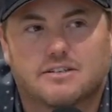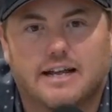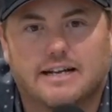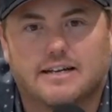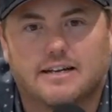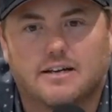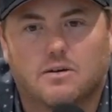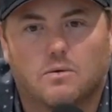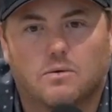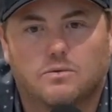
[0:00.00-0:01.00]
Like,
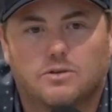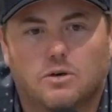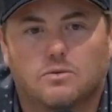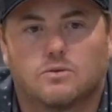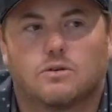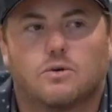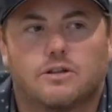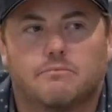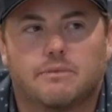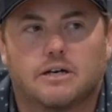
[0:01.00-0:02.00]
don't go in the
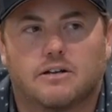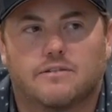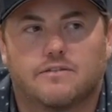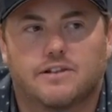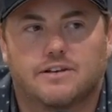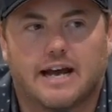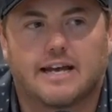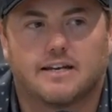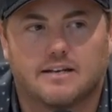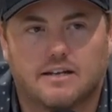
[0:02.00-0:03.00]
middle of the
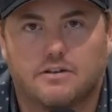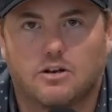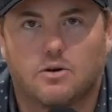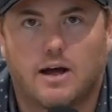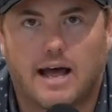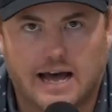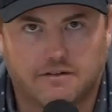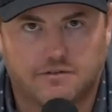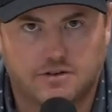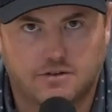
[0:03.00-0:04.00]
night if you don't
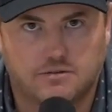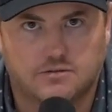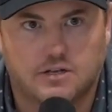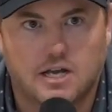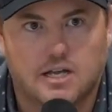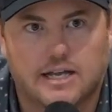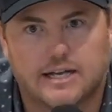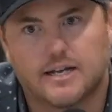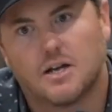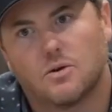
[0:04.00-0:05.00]
have to.
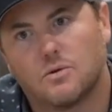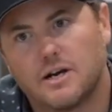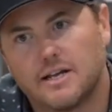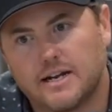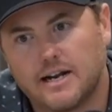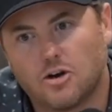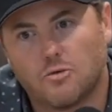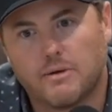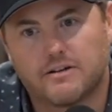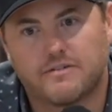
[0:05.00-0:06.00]
Like running an aero
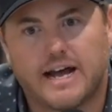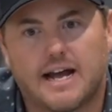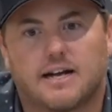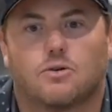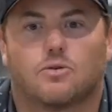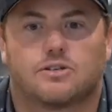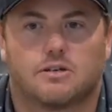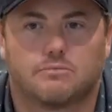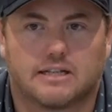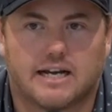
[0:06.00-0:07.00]
medevac or
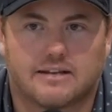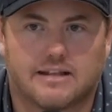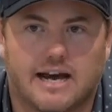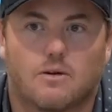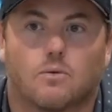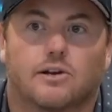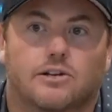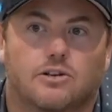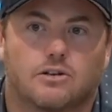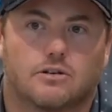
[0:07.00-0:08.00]
something like that, where
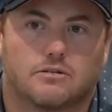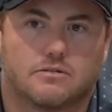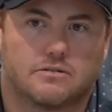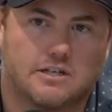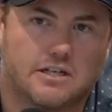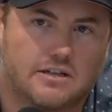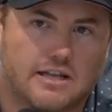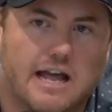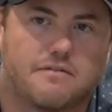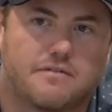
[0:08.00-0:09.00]
your
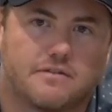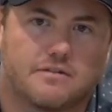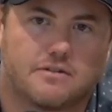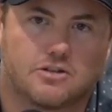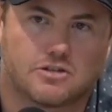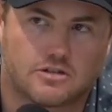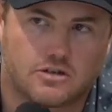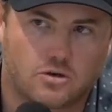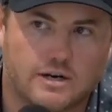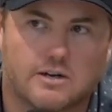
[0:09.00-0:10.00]
life, there's
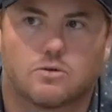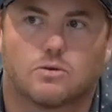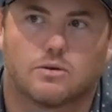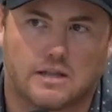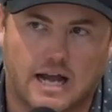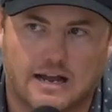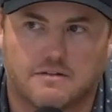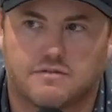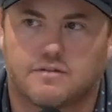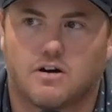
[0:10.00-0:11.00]
critical
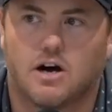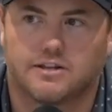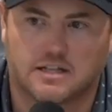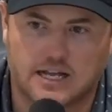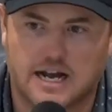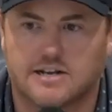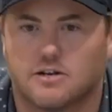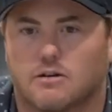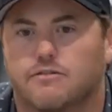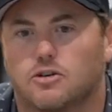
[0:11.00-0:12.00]
life on the line.
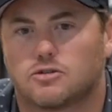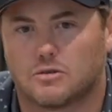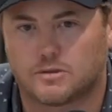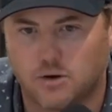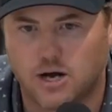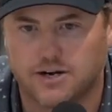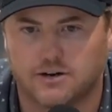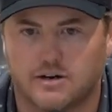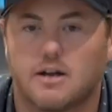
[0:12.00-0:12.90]
You're a first responder.